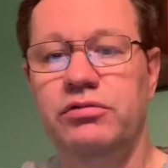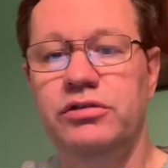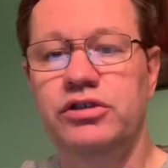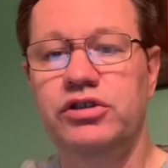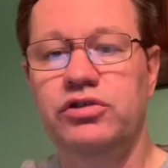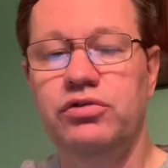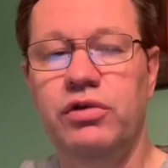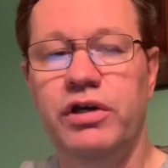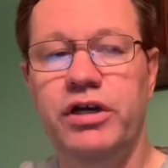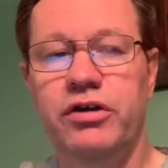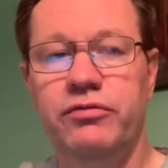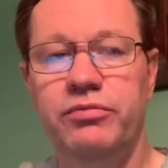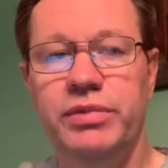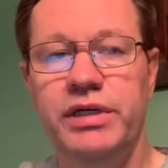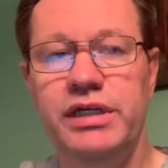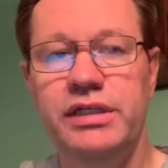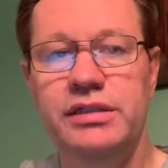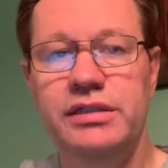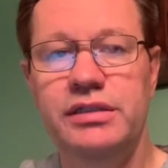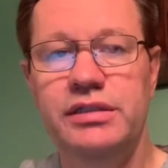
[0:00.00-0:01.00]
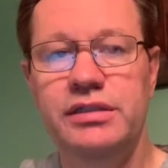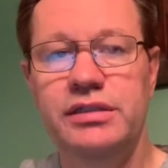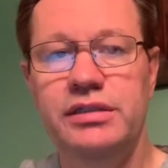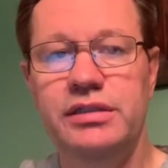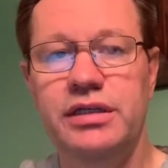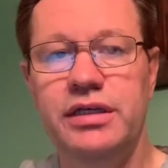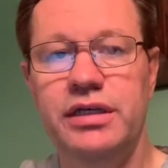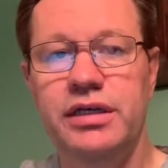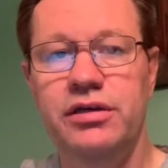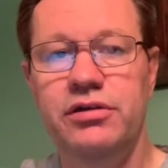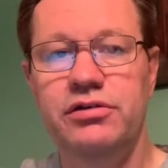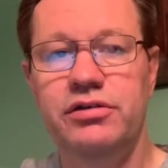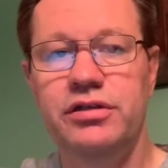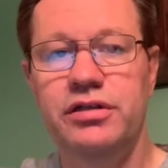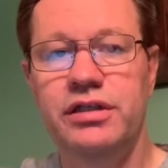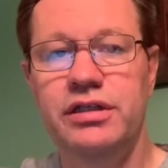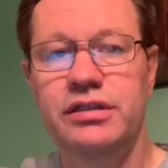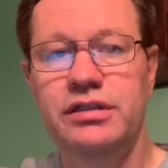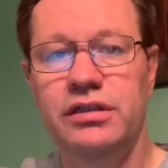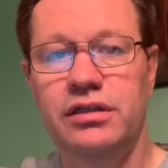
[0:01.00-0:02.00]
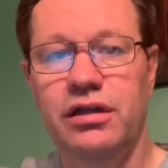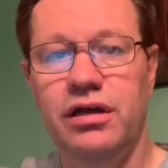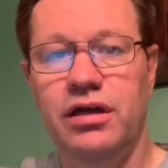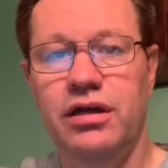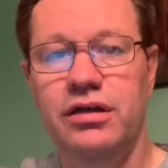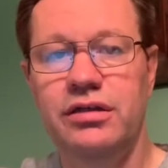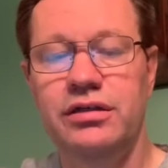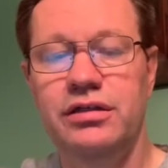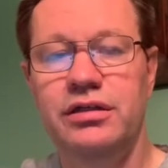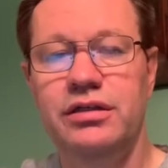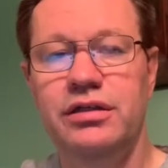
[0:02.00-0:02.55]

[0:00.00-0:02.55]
12 pieces here to this lot,